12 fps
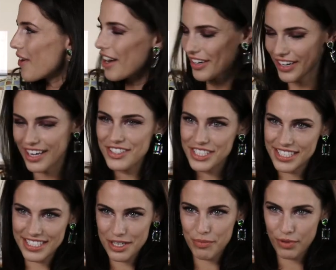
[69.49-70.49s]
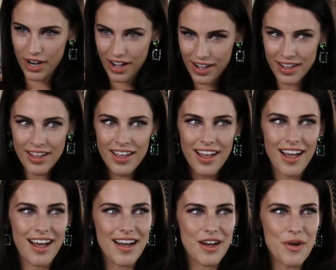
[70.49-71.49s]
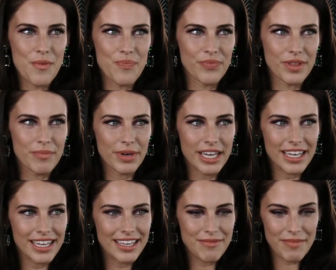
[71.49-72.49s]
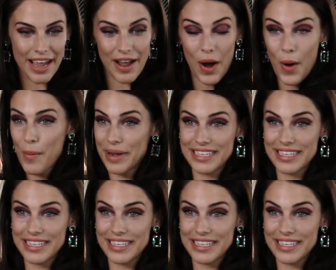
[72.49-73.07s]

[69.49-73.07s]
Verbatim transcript: walk around just in a bra, um, but in my home